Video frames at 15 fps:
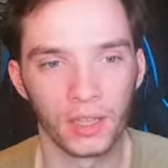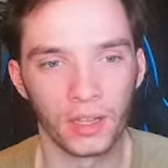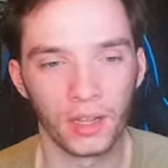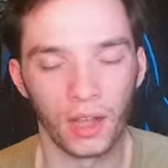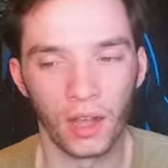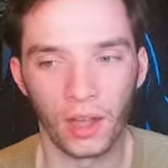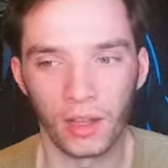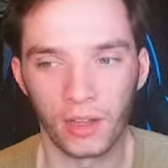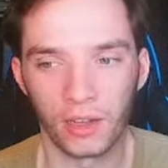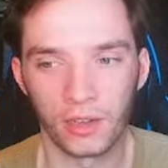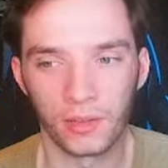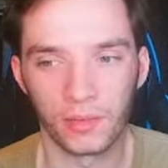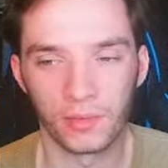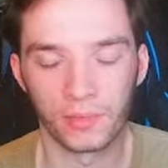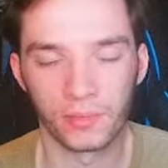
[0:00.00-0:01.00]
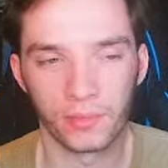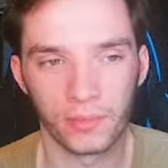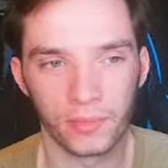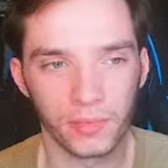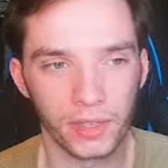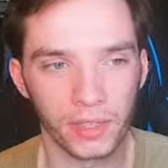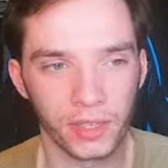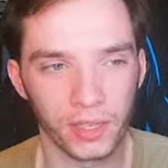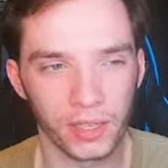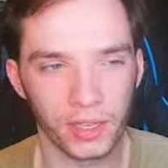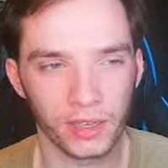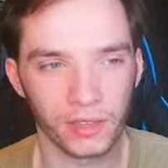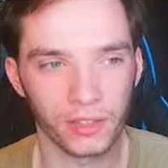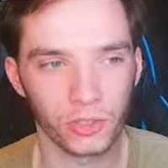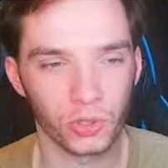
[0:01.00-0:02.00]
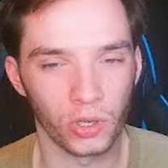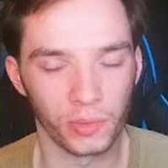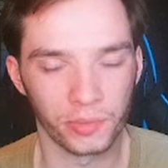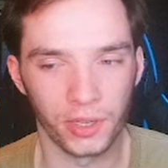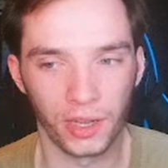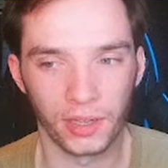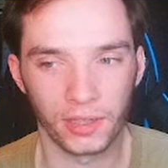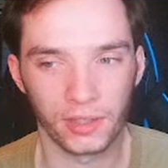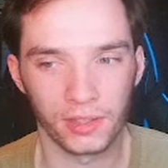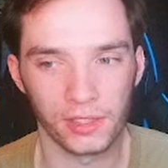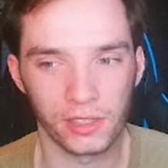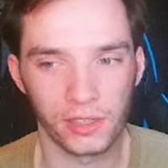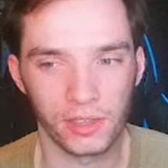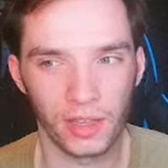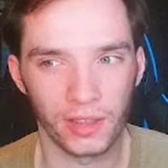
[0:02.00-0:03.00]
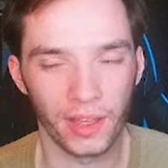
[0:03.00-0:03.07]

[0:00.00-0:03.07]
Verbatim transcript: Um, and then here in the Trope Talk, this is,